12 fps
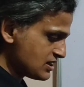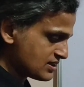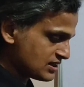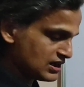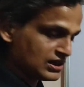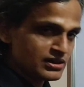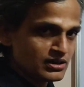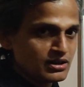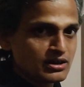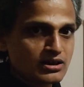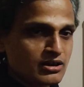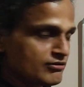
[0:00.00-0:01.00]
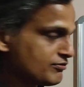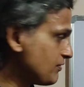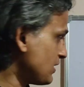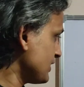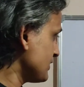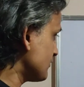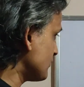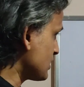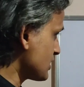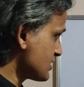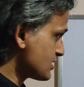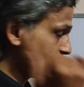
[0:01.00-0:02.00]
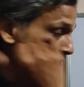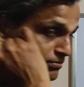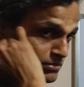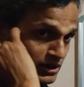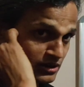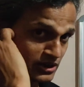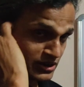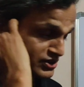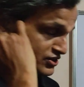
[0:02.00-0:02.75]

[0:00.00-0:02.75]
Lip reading: easily find what is the buckling